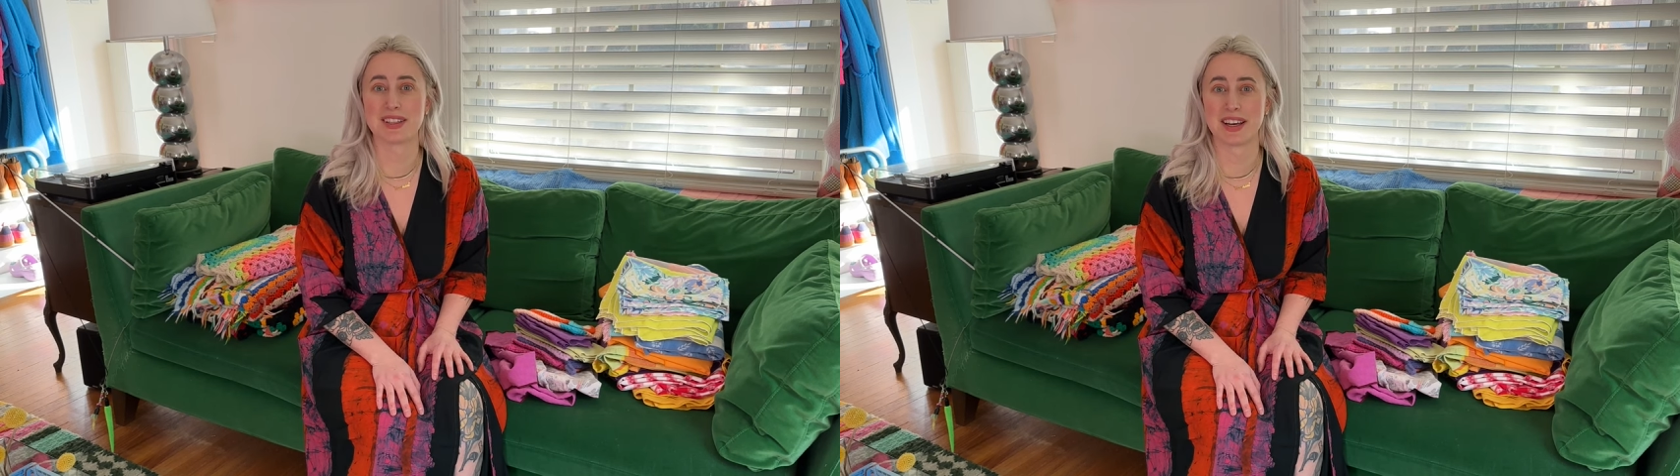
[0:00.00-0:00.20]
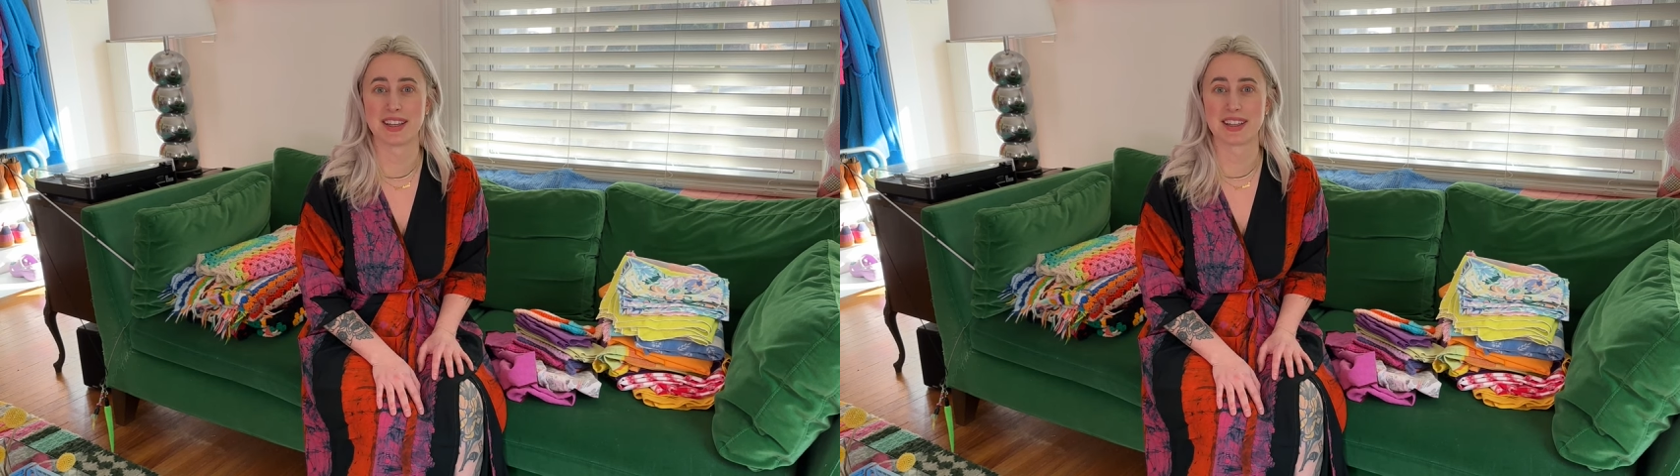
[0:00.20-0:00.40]

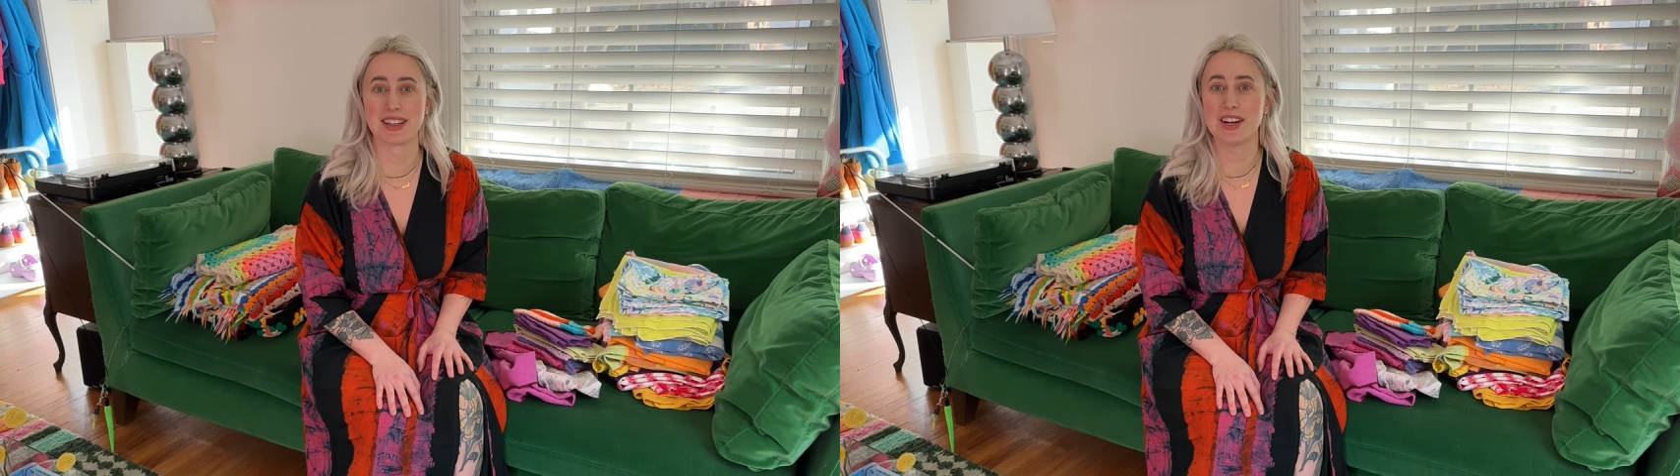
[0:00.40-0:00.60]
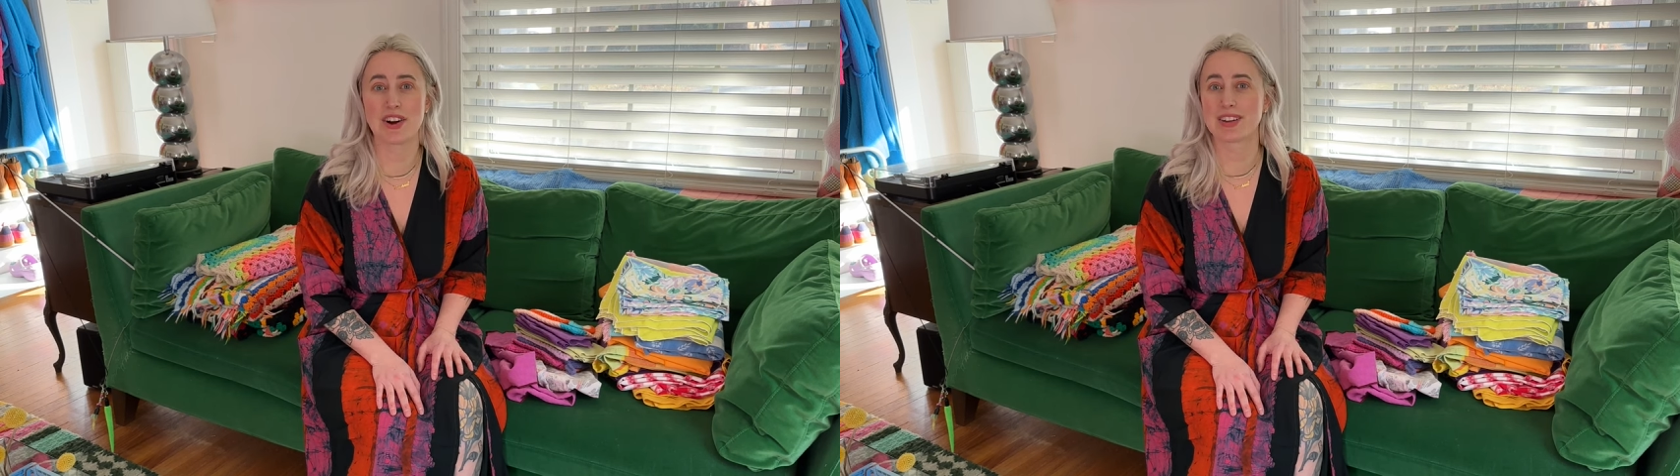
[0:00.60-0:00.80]
like
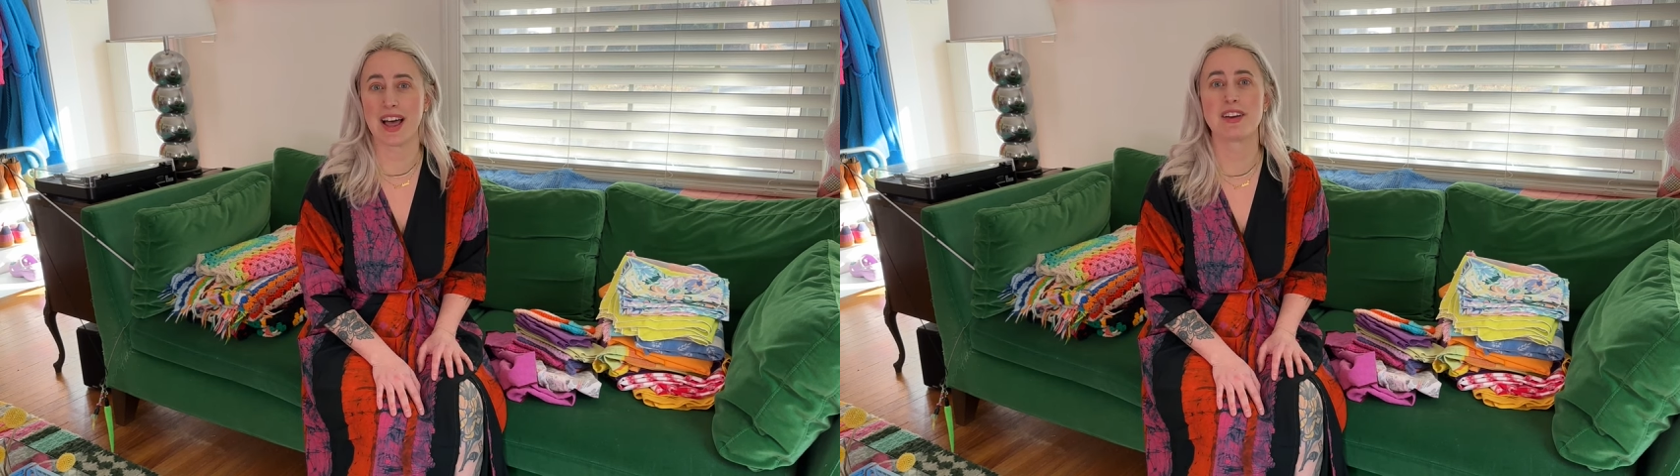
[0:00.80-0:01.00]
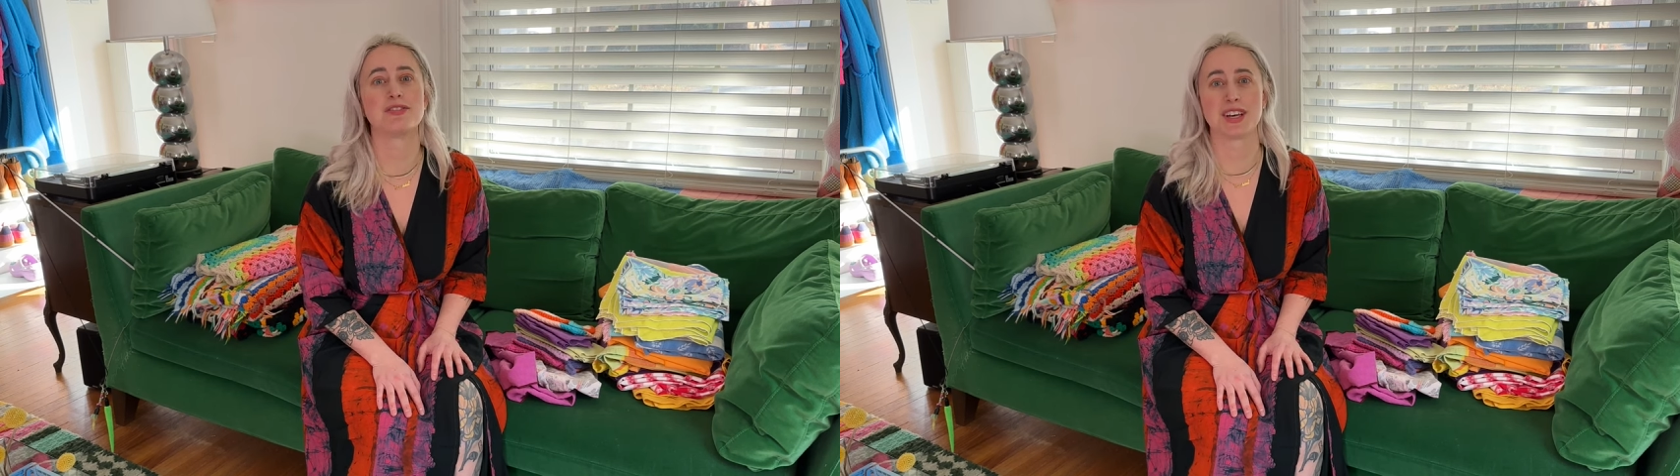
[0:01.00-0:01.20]
in our
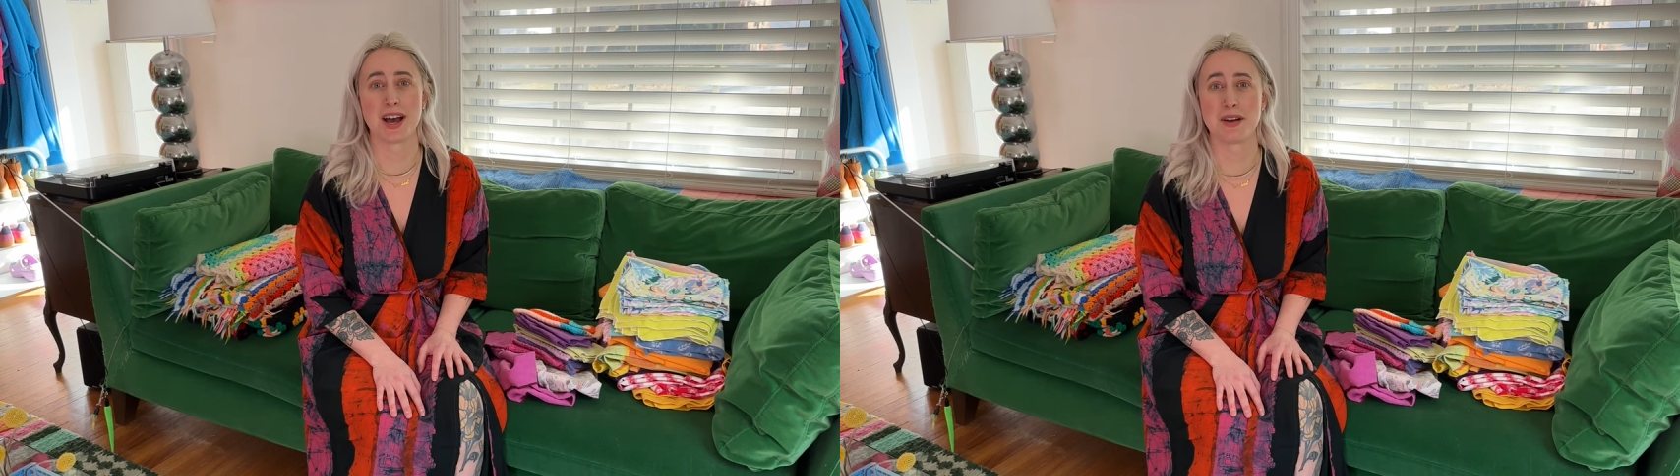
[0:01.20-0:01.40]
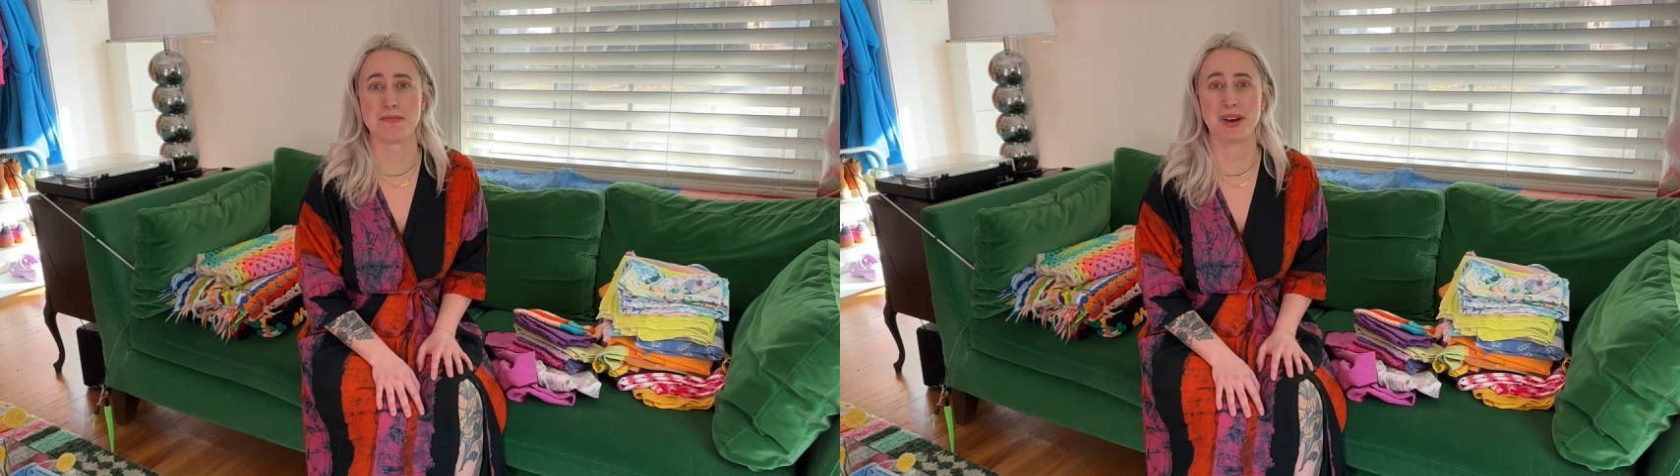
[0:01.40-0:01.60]
lifetime.